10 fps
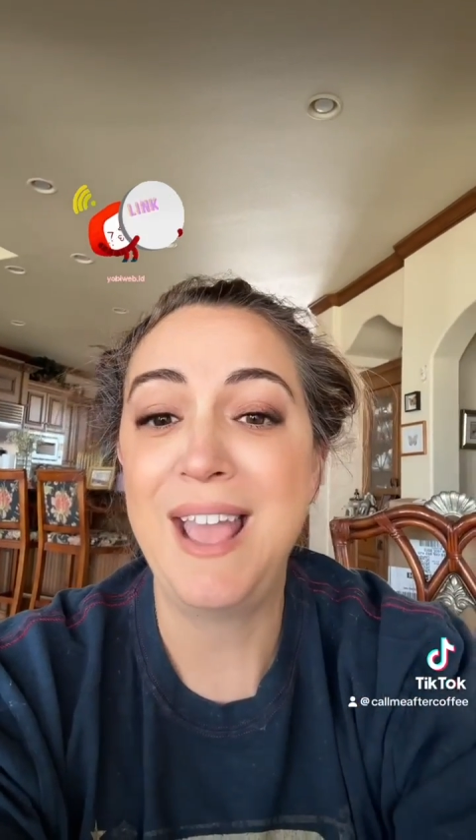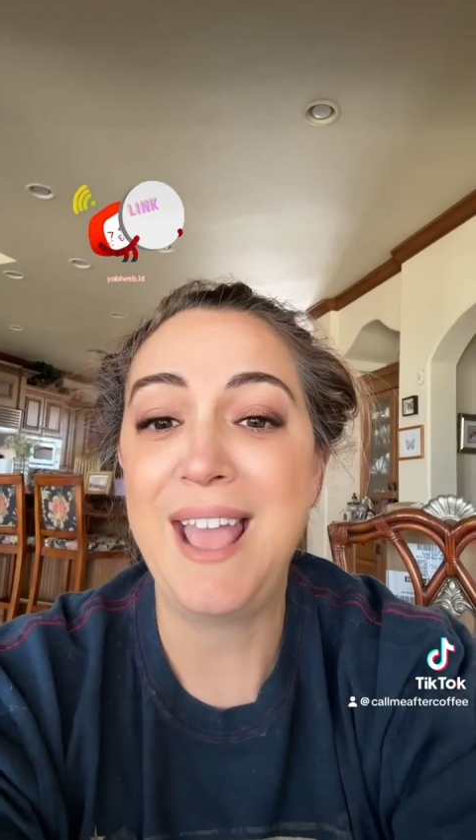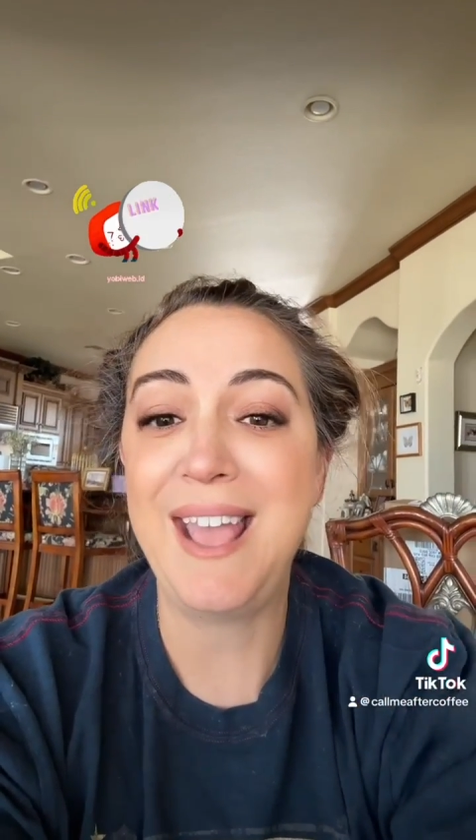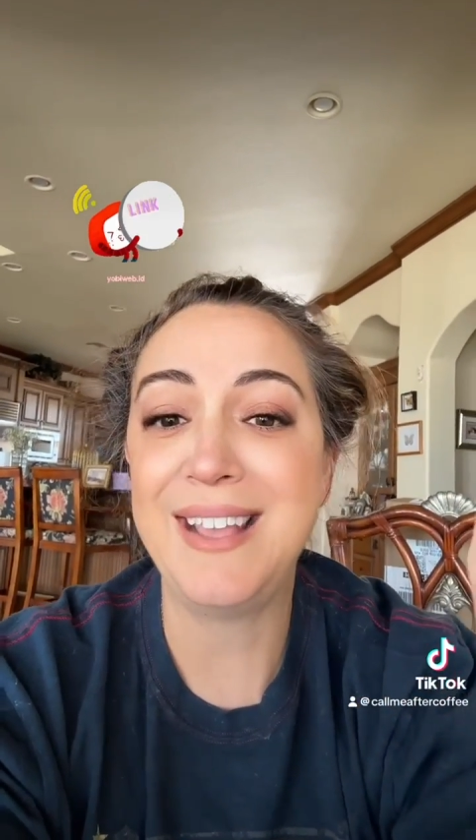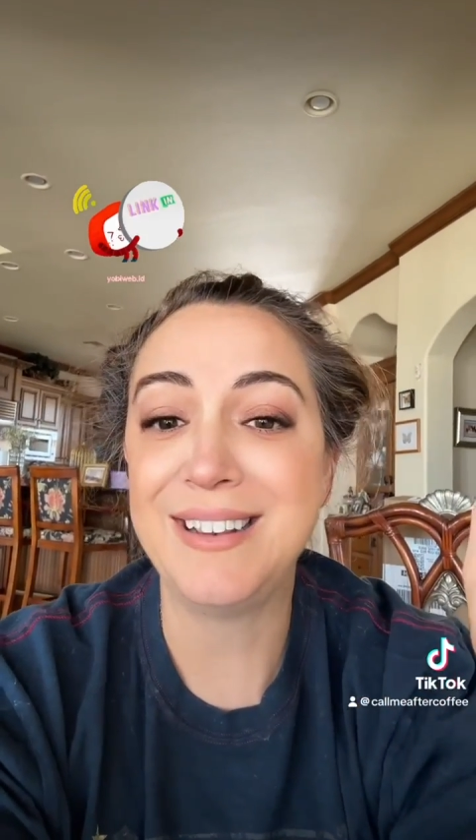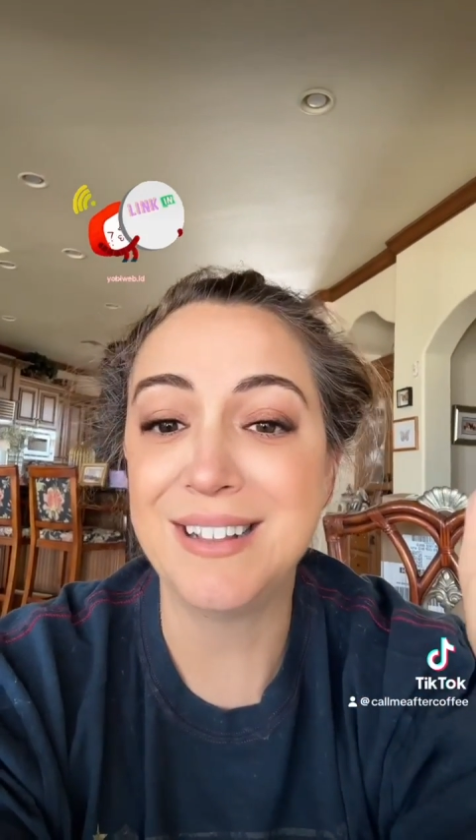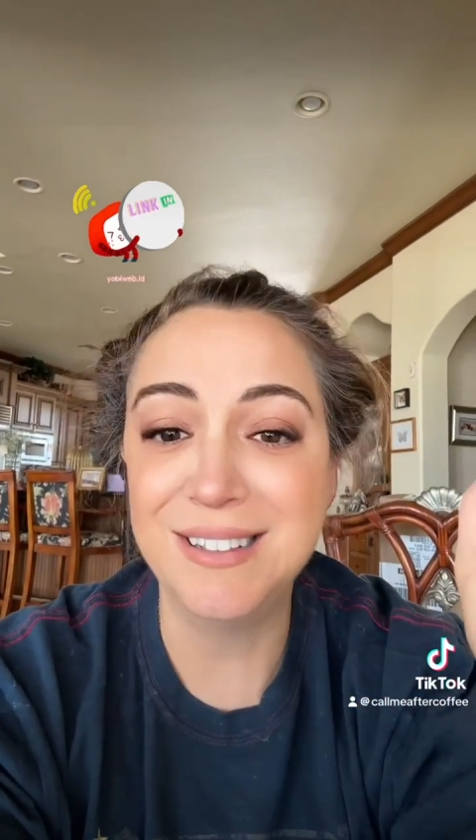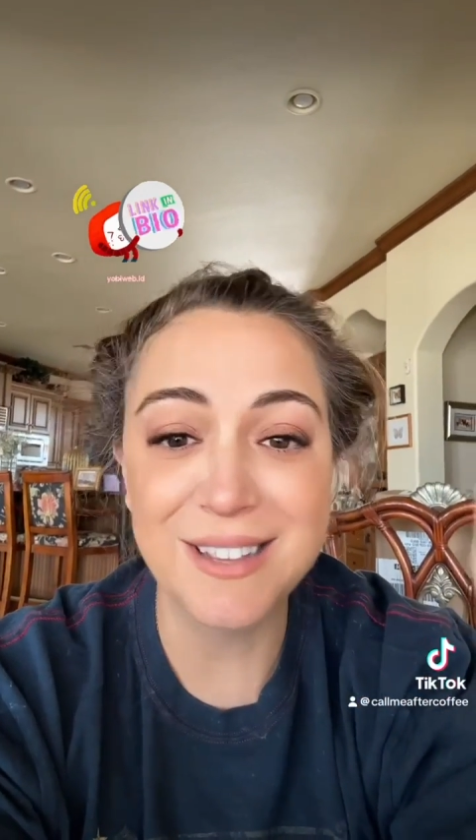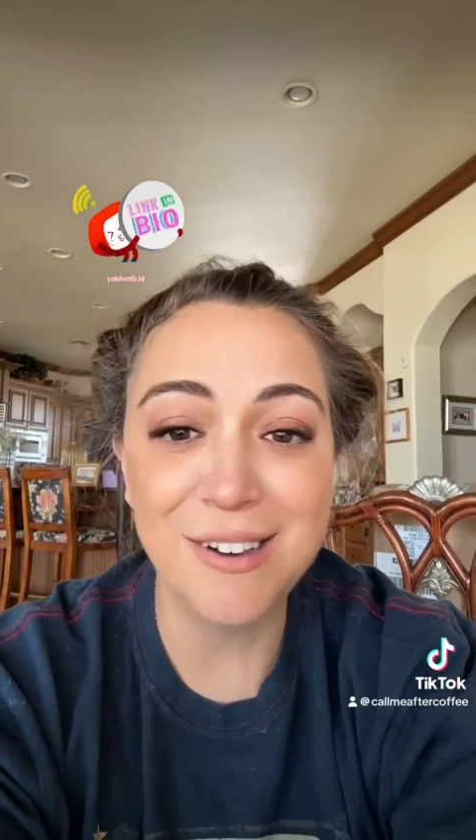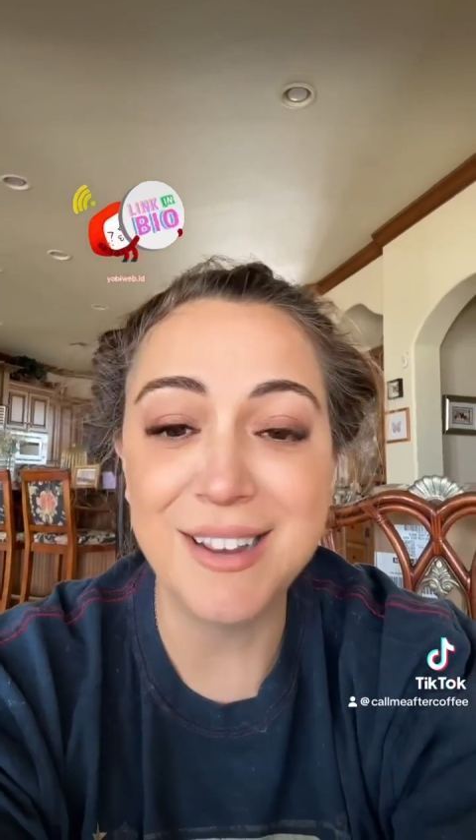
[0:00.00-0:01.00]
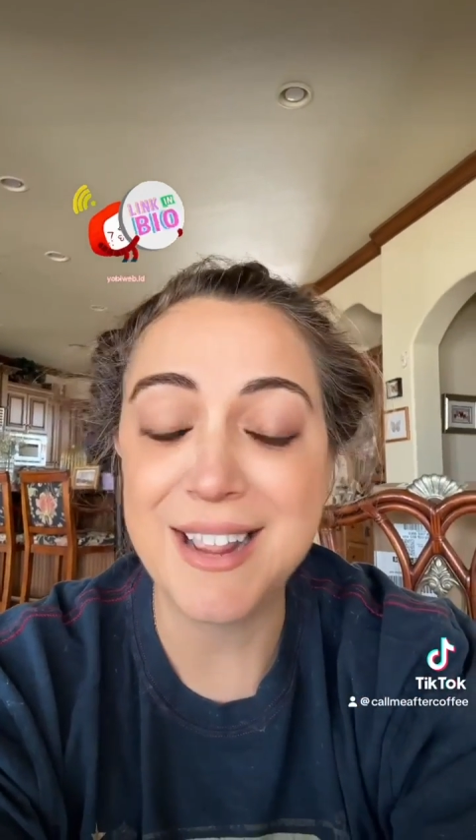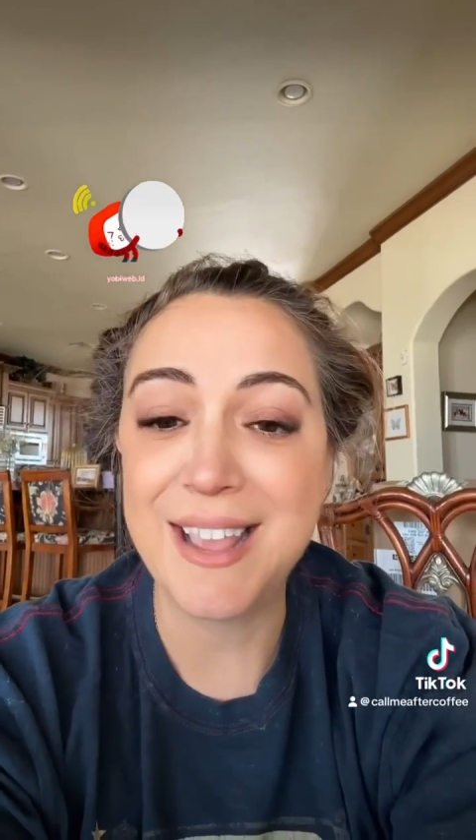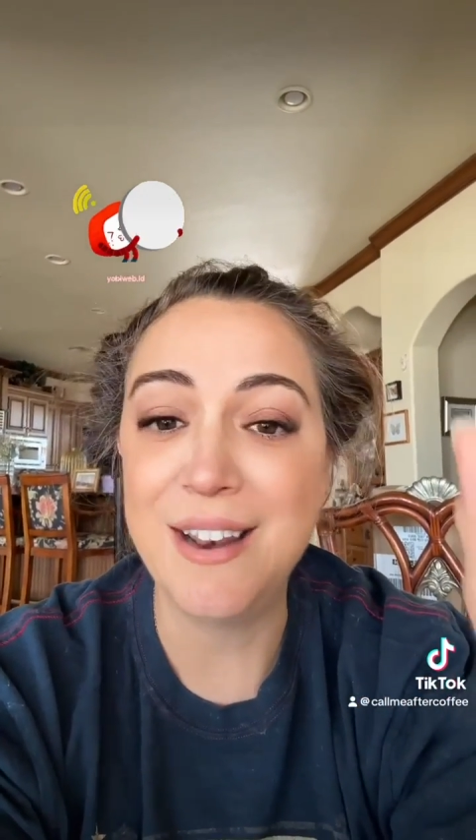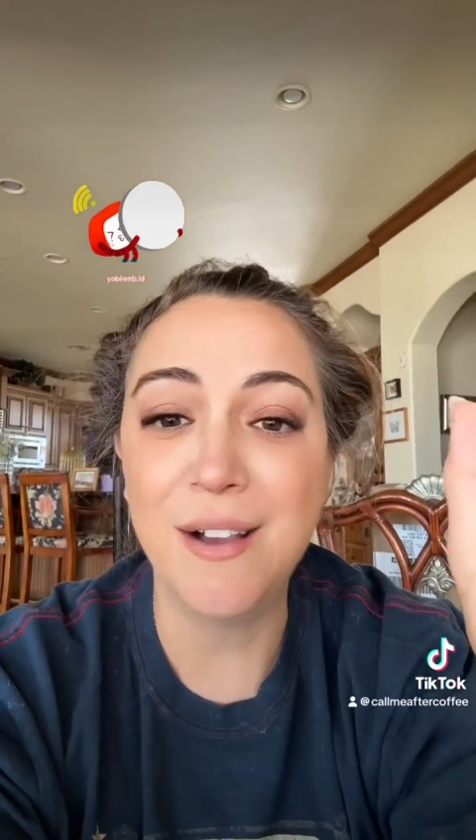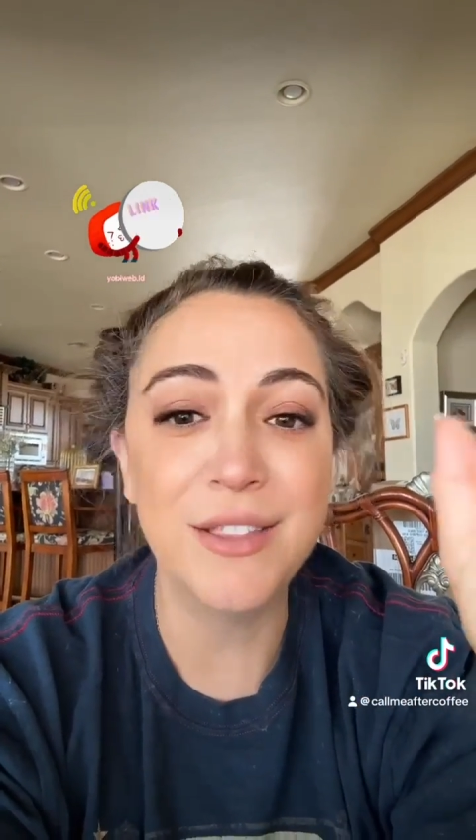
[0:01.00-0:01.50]
and click on it.
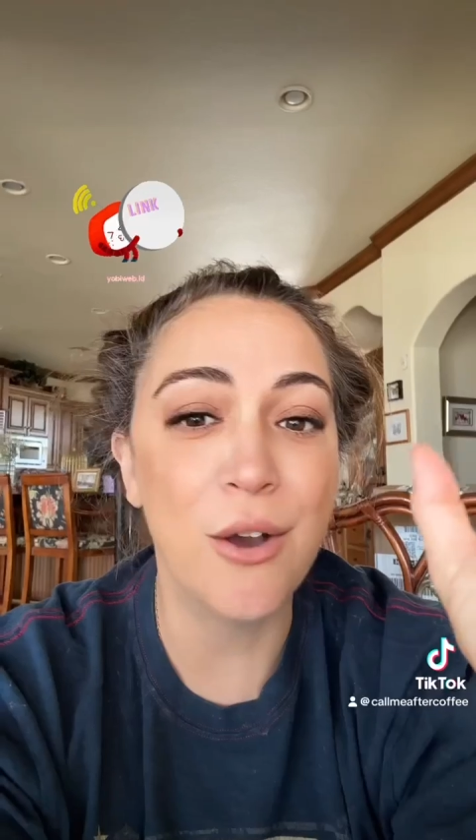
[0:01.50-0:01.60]
And on the